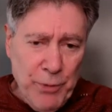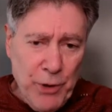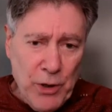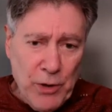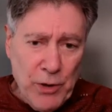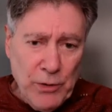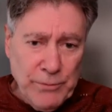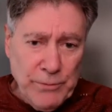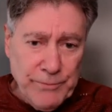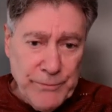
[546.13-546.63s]
one
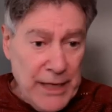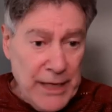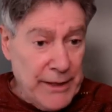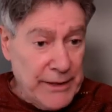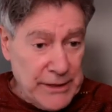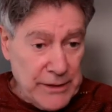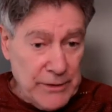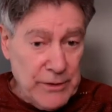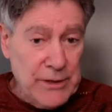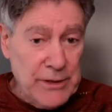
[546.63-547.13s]
poll.
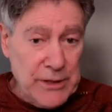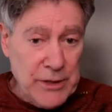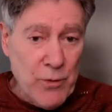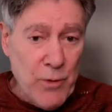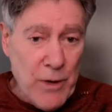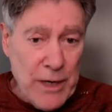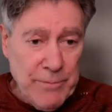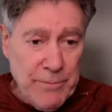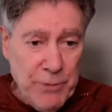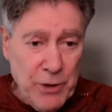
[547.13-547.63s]
Yeah, it's a, it's
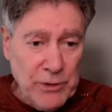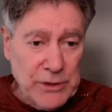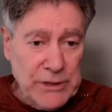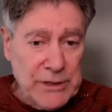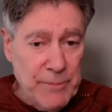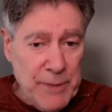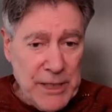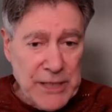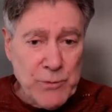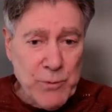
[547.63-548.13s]
a great poll.
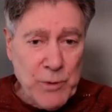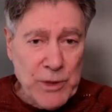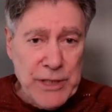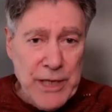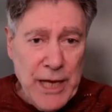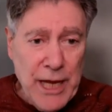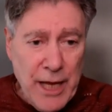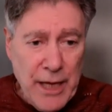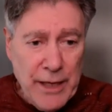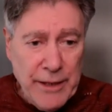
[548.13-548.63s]
It's the best
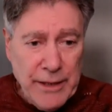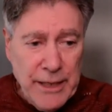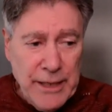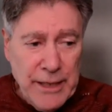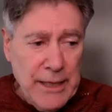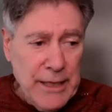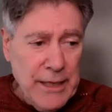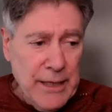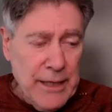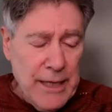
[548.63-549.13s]
one yet.
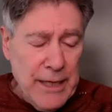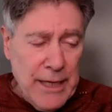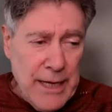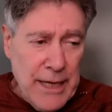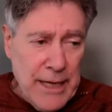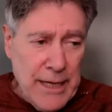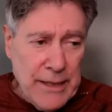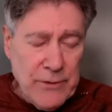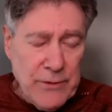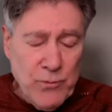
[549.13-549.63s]

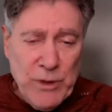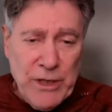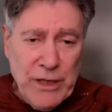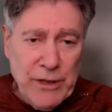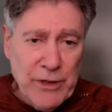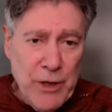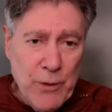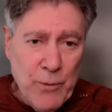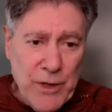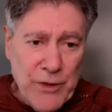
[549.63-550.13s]
And
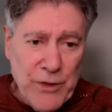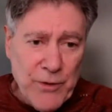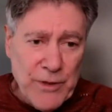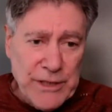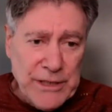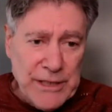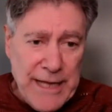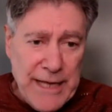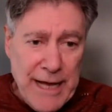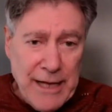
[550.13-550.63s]
we don't know
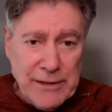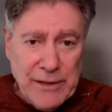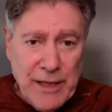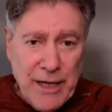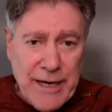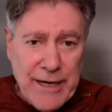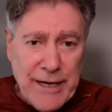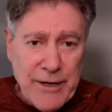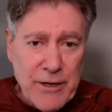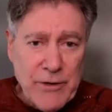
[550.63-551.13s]
whether it's an
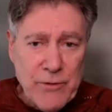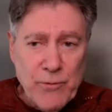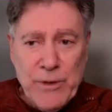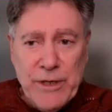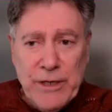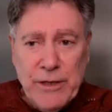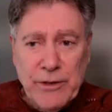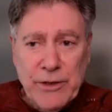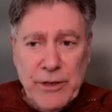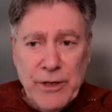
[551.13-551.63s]
outlier.
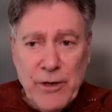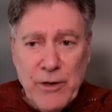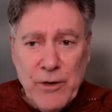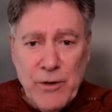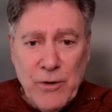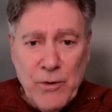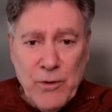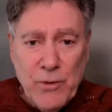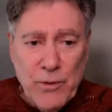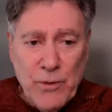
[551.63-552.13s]
We don't
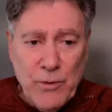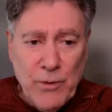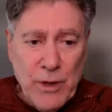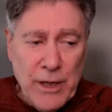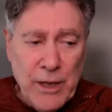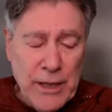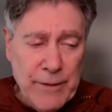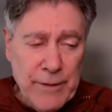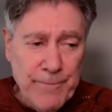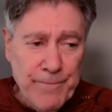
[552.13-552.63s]
know
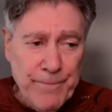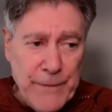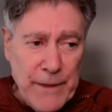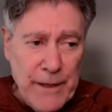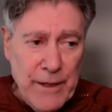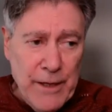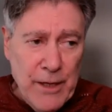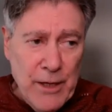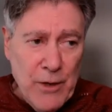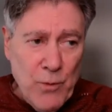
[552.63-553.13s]
um,
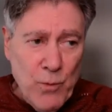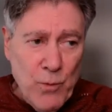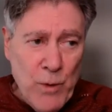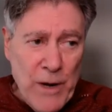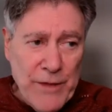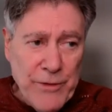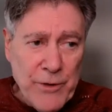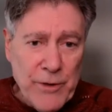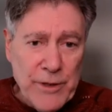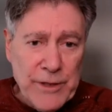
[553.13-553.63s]

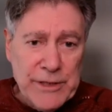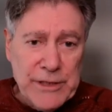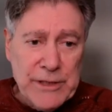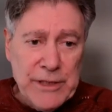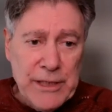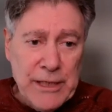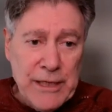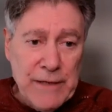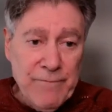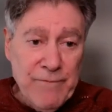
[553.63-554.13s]
whether
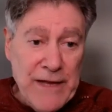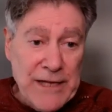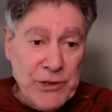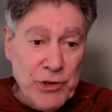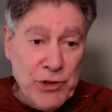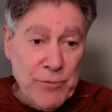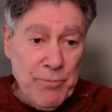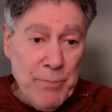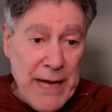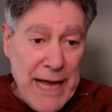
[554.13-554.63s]
it's the
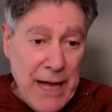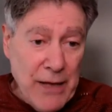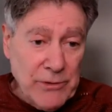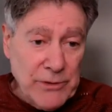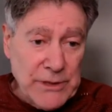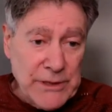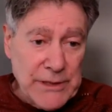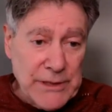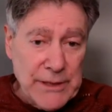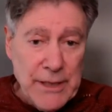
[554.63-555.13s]
convention
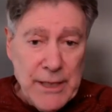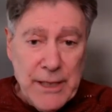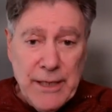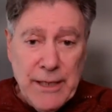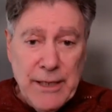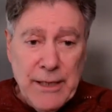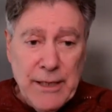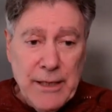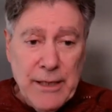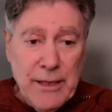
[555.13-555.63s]
bounce,